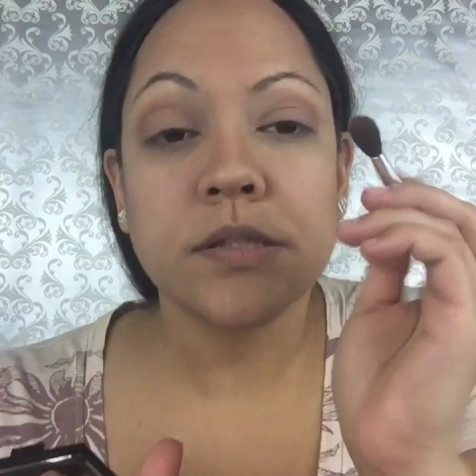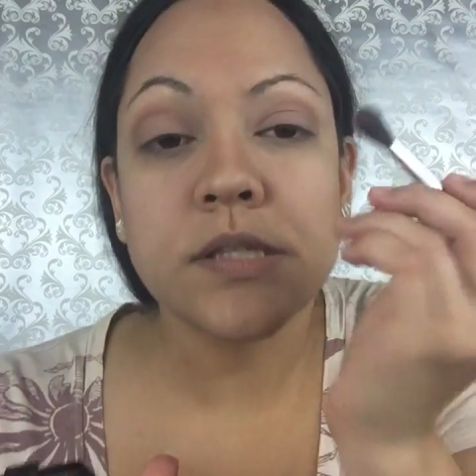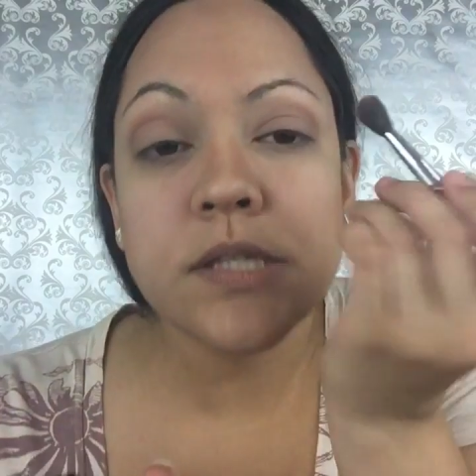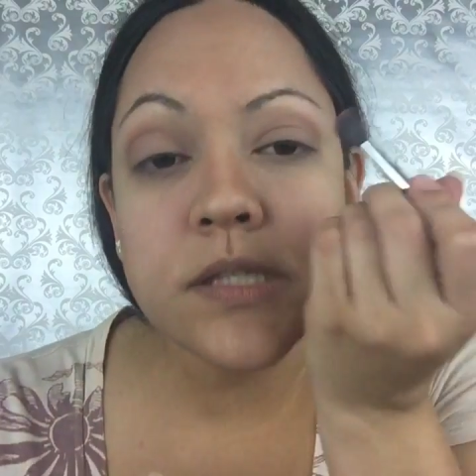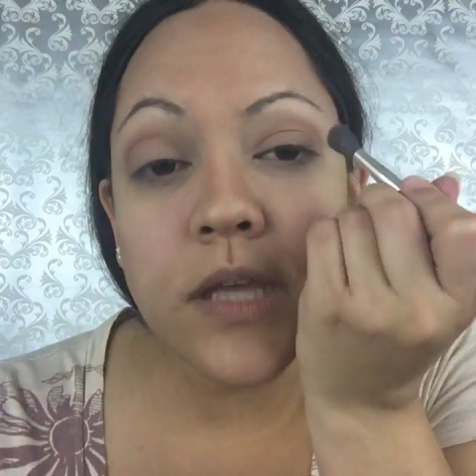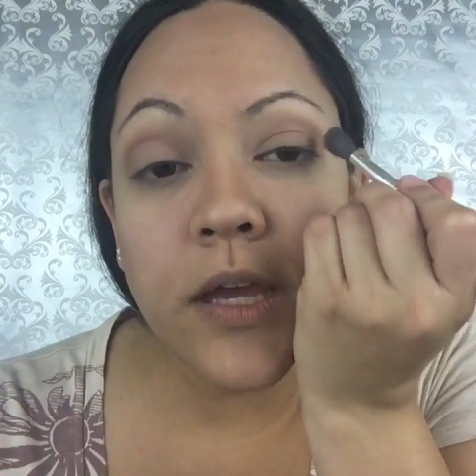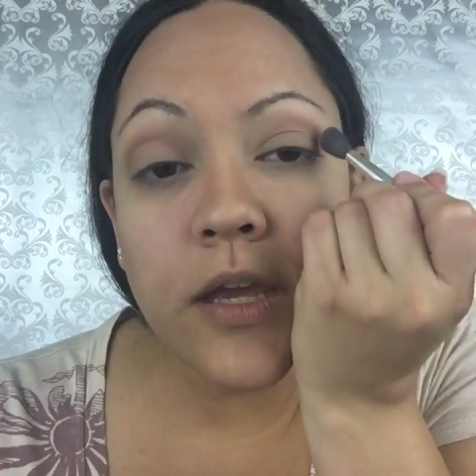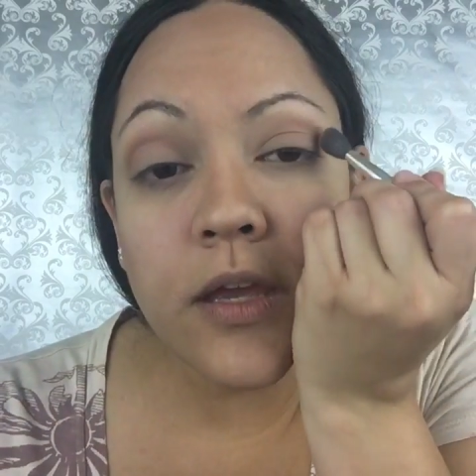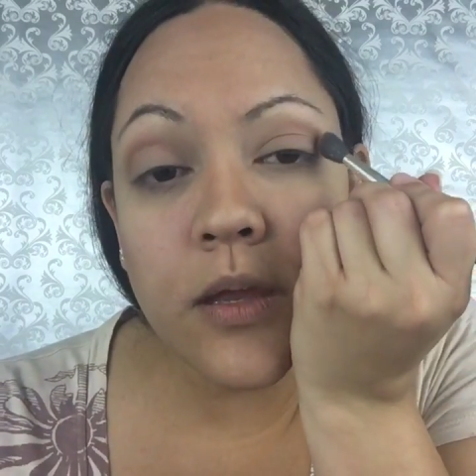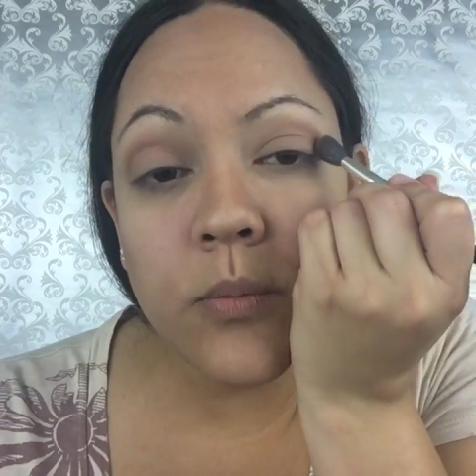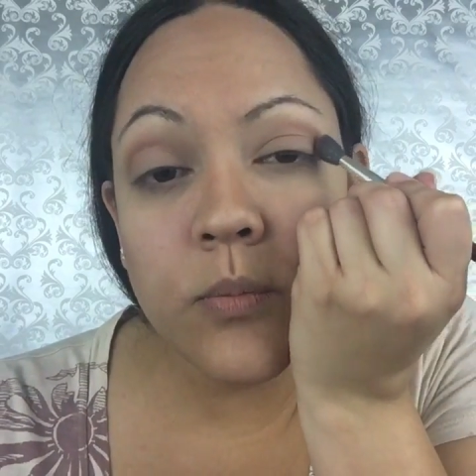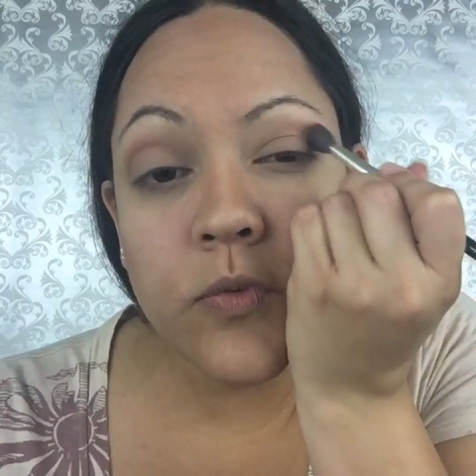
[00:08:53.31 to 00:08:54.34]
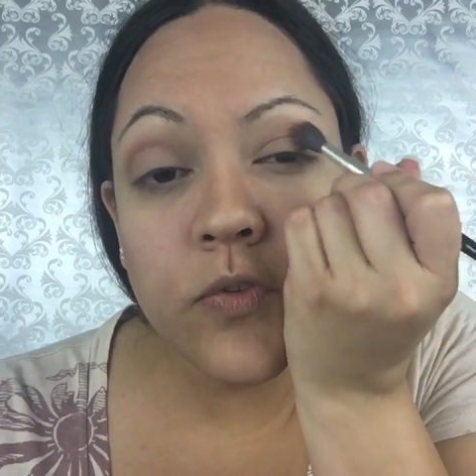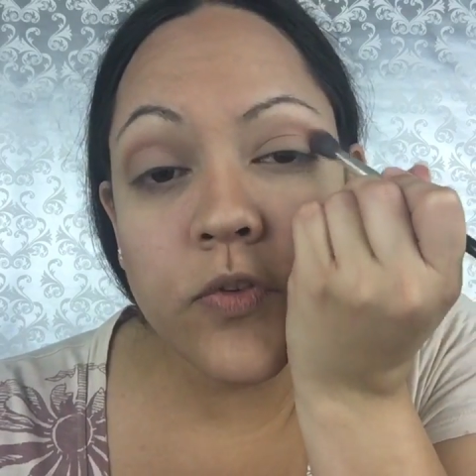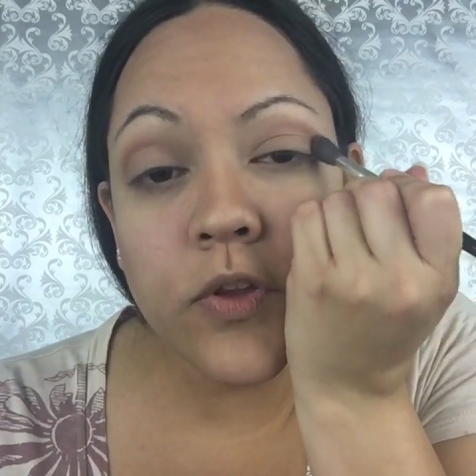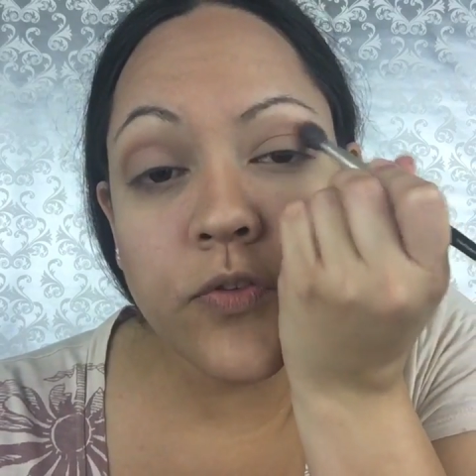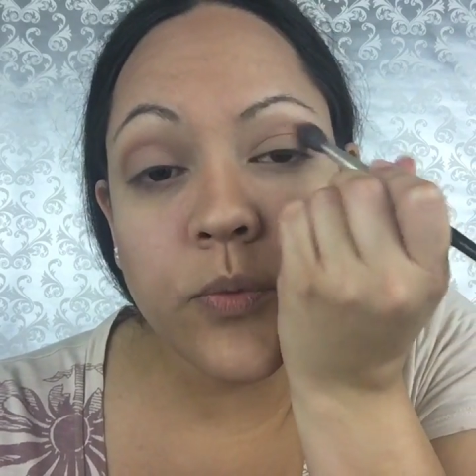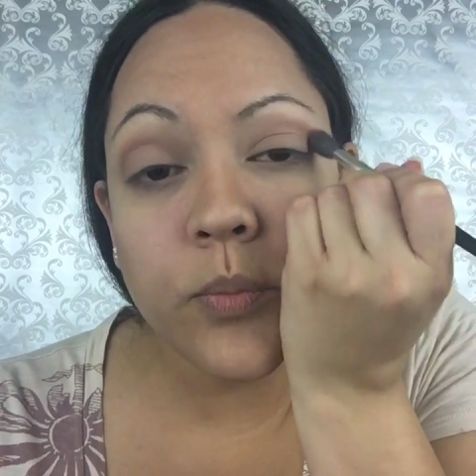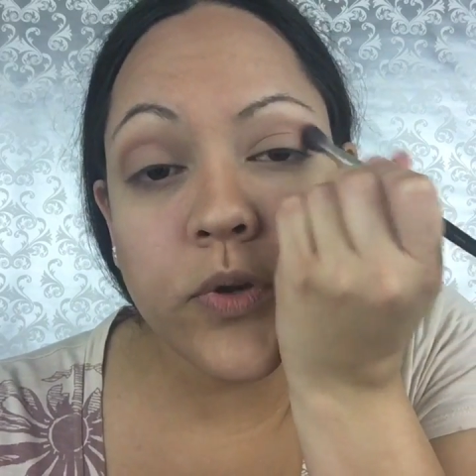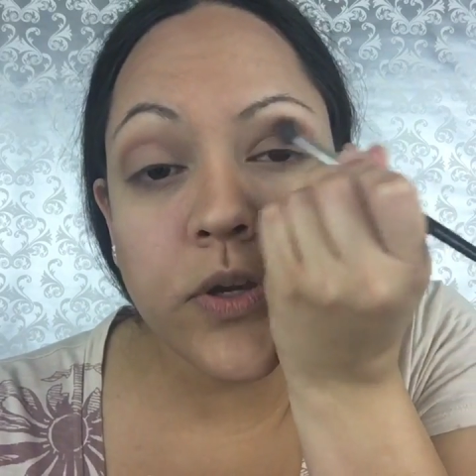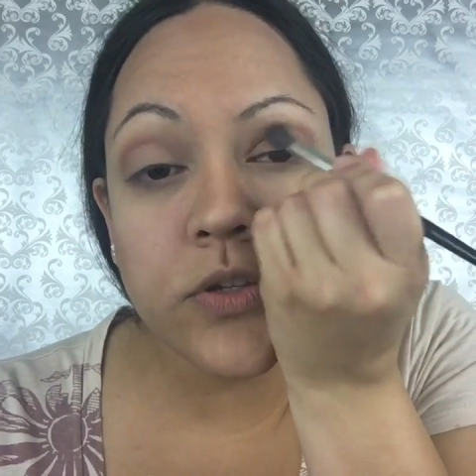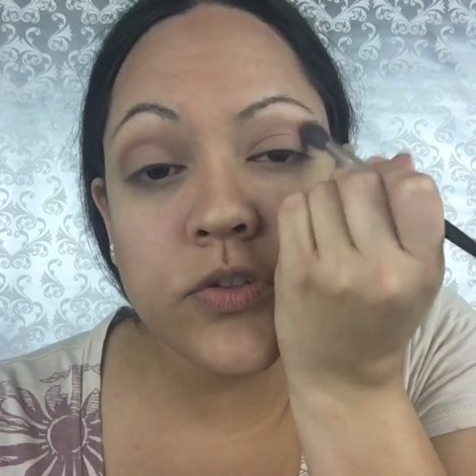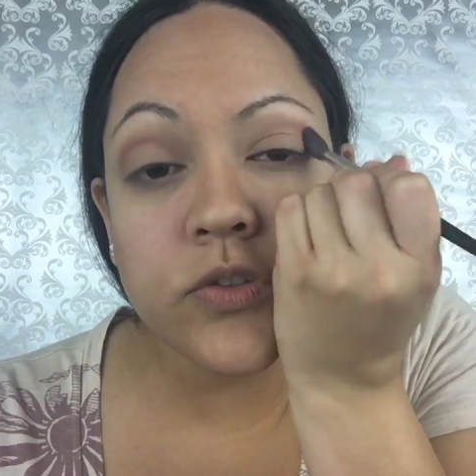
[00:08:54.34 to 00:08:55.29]
the same fluffy
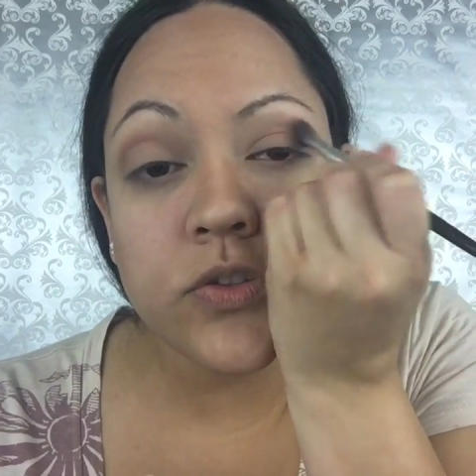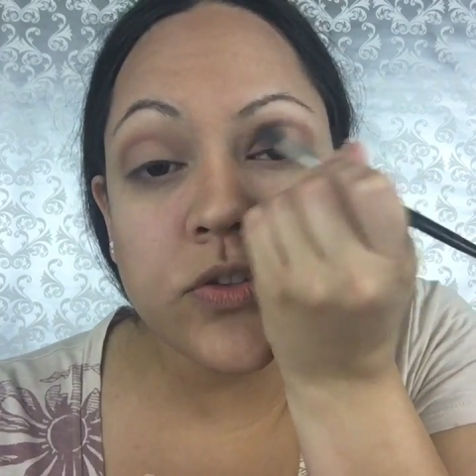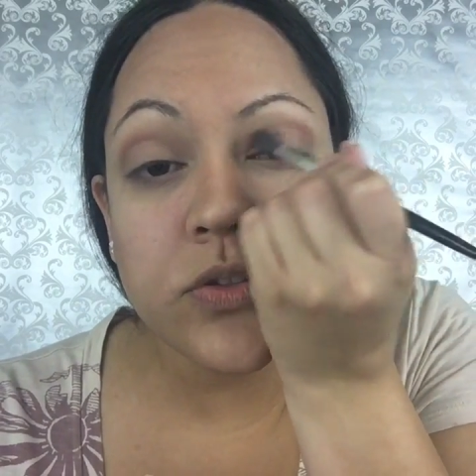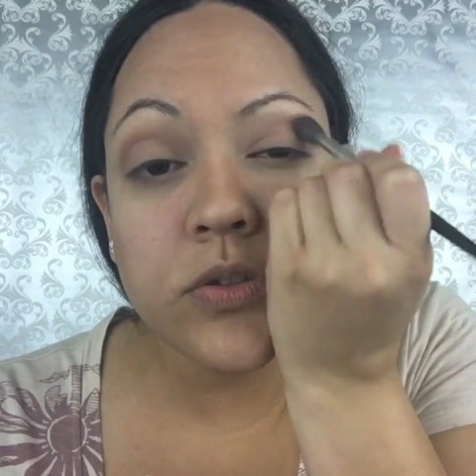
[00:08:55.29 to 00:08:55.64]
brush.